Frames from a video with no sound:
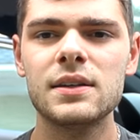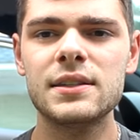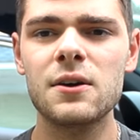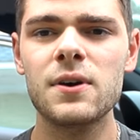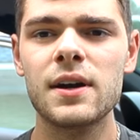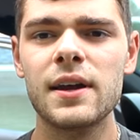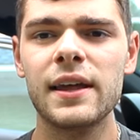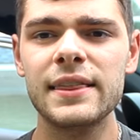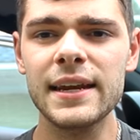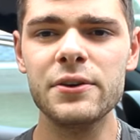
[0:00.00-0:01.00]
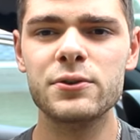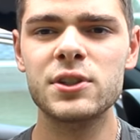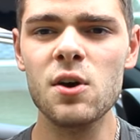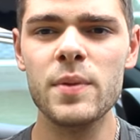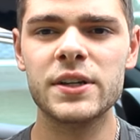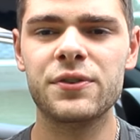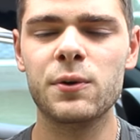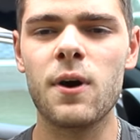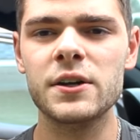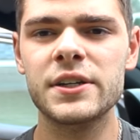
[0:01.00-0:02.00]
So thank you so much
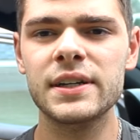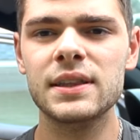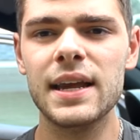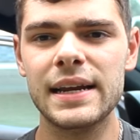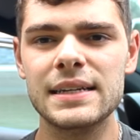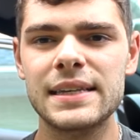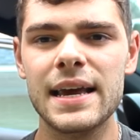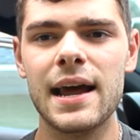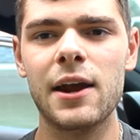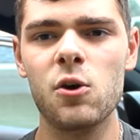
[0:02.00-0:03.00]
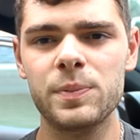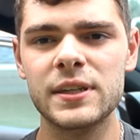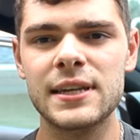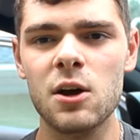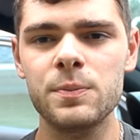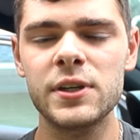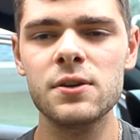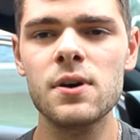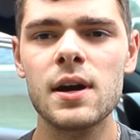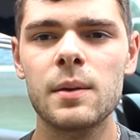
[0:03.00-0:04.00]
for watching. Like I said, I hope this helped
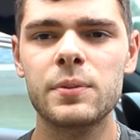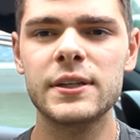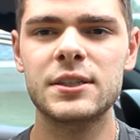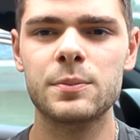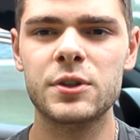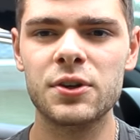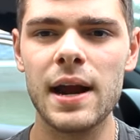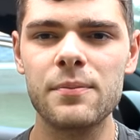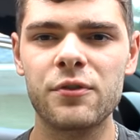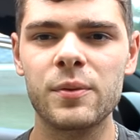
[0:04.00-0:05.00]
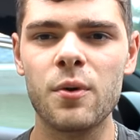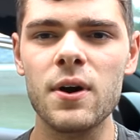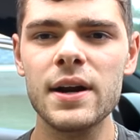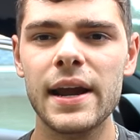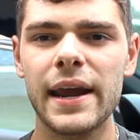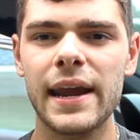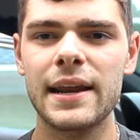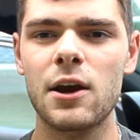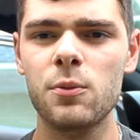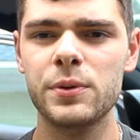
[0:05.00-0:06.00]
you. Please subscribe for more,
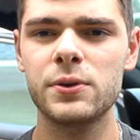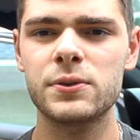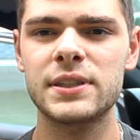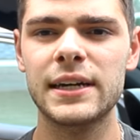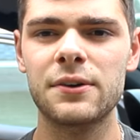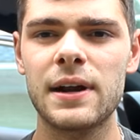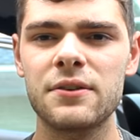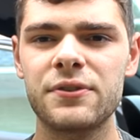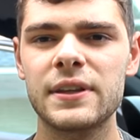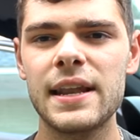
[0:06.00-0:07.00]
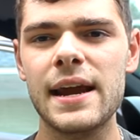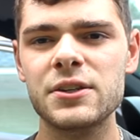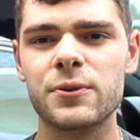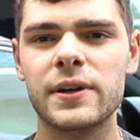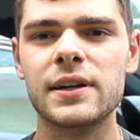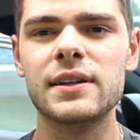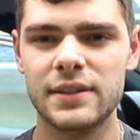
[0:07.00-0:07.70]
and I hope you stick around for the next one.